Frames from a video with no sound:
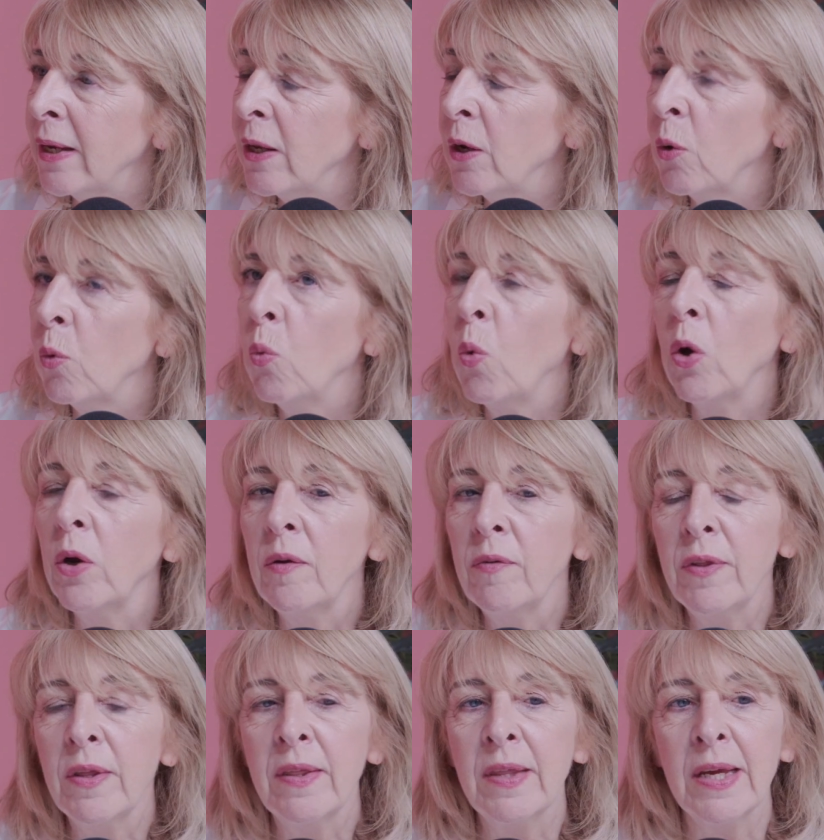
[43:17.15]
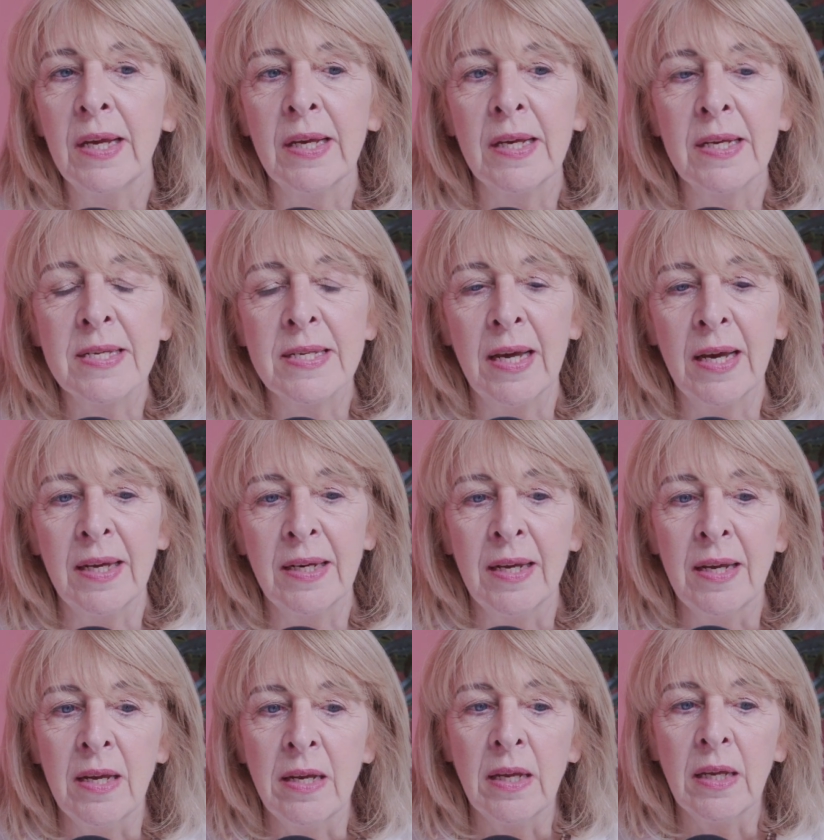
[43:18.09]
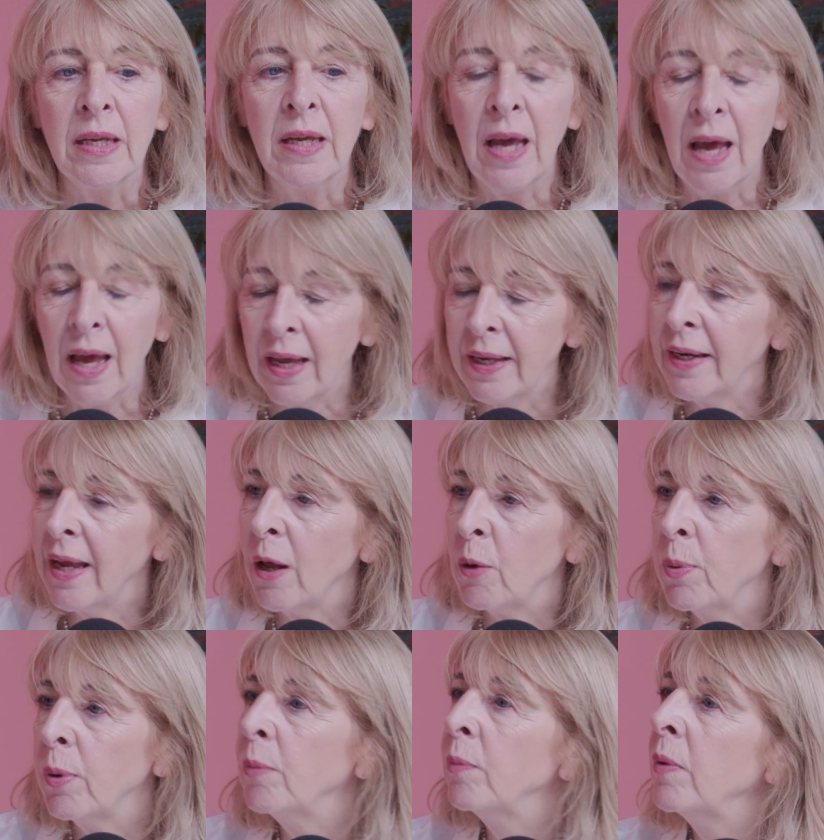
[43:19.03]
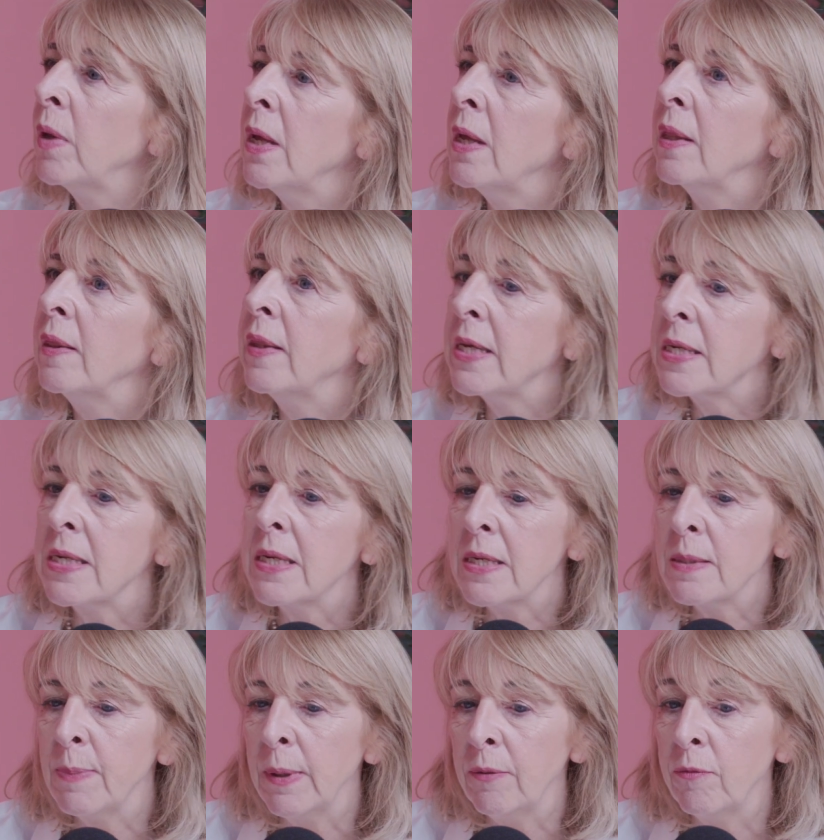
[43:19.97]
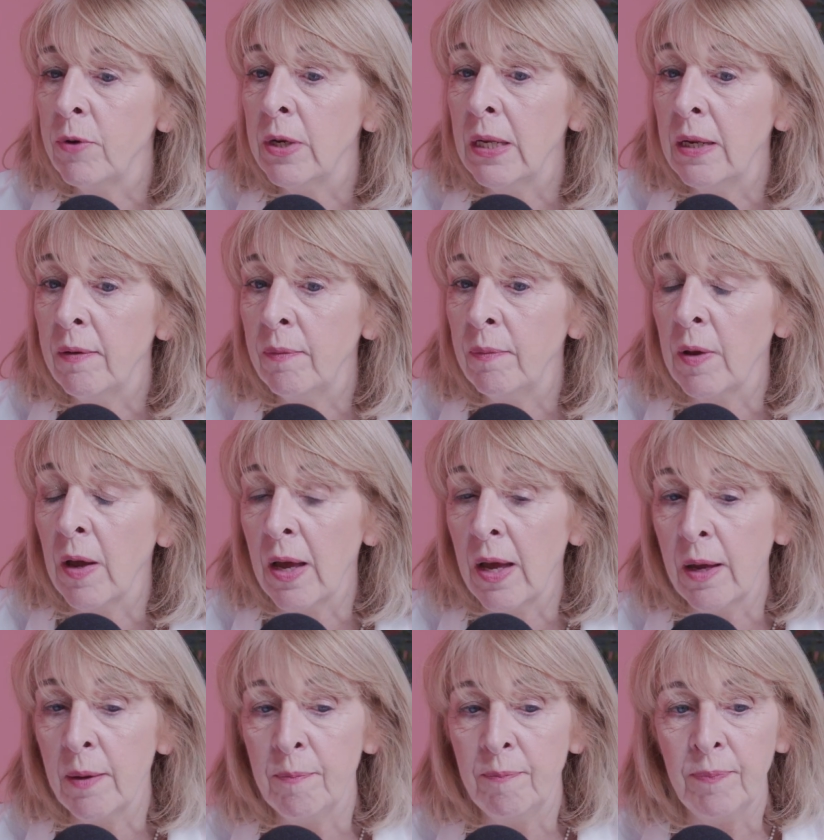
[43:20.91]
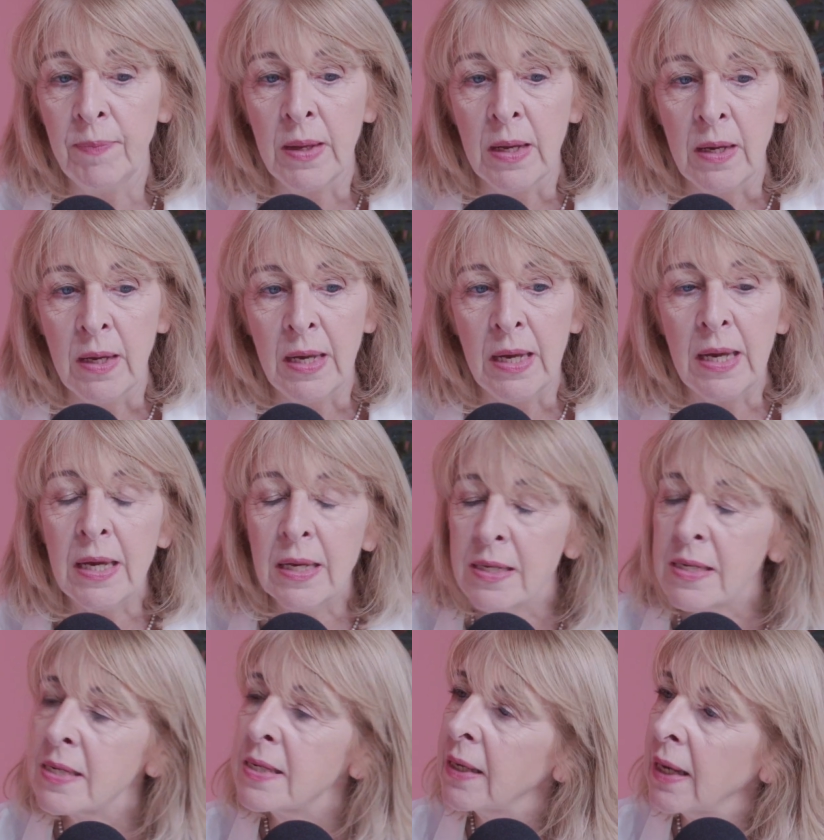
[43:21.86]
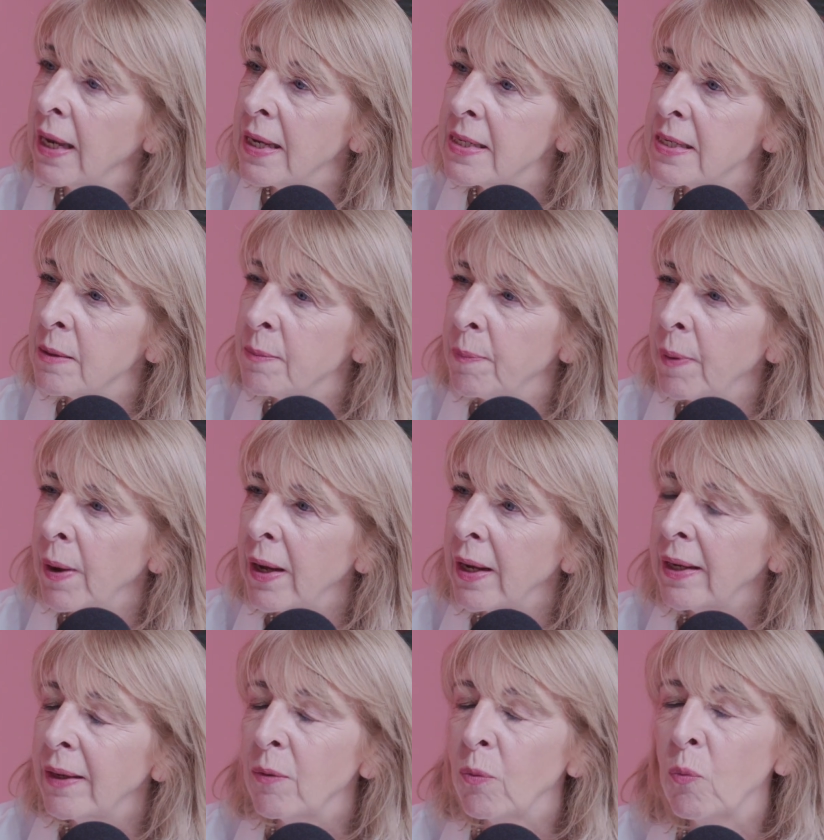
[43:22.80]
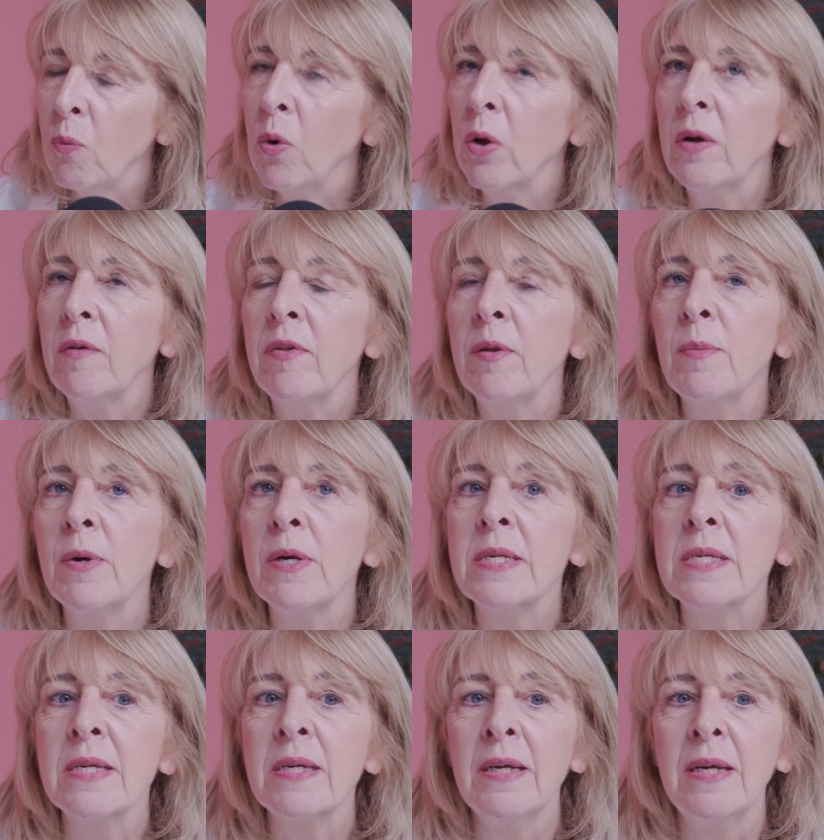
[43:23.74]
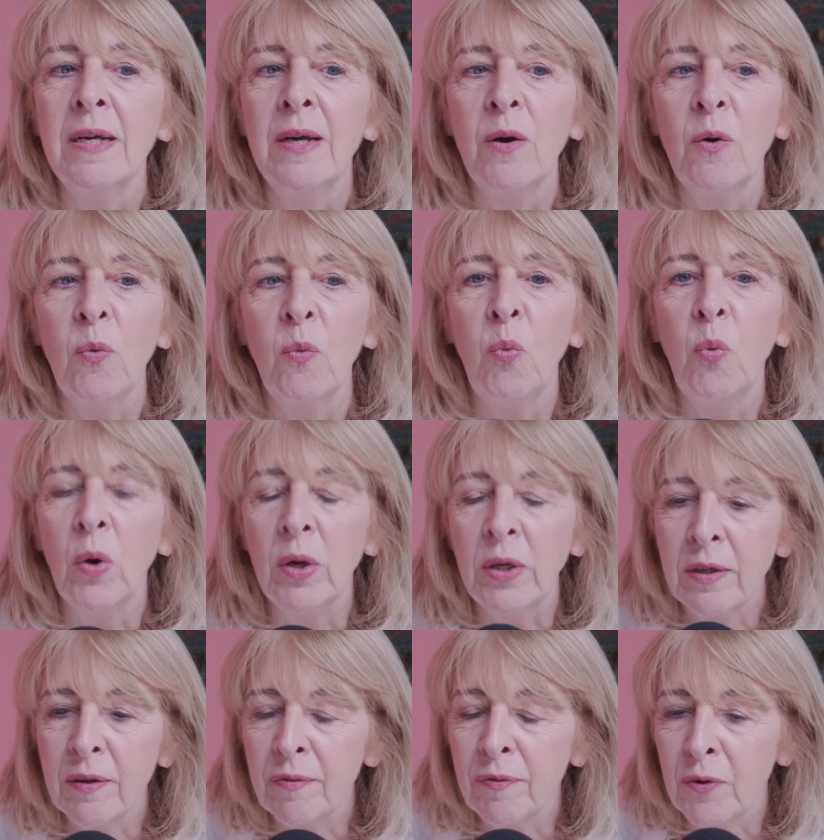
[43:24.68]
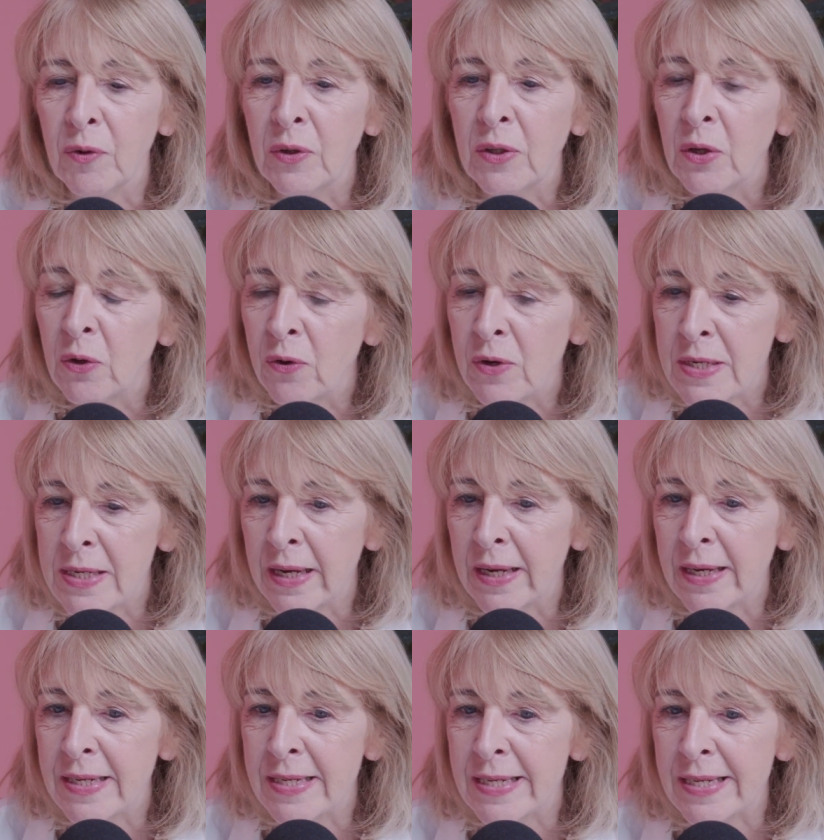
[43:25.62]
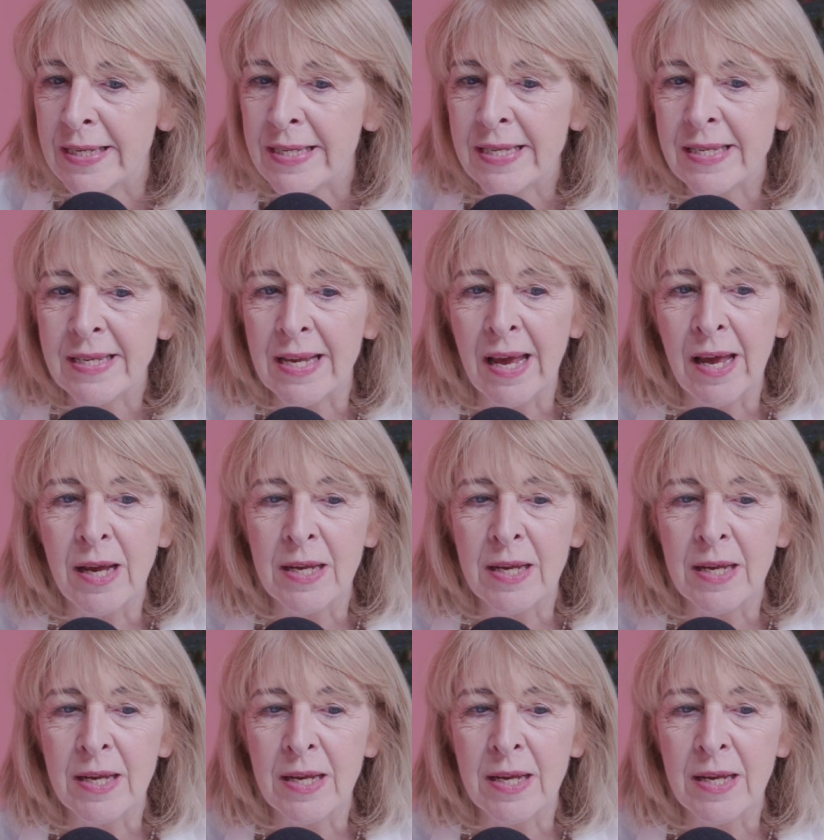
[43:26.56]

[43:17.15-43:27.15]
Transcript: You know, one of the things that can help, and this has been really instigated by one of the most wonderful neuroscientists,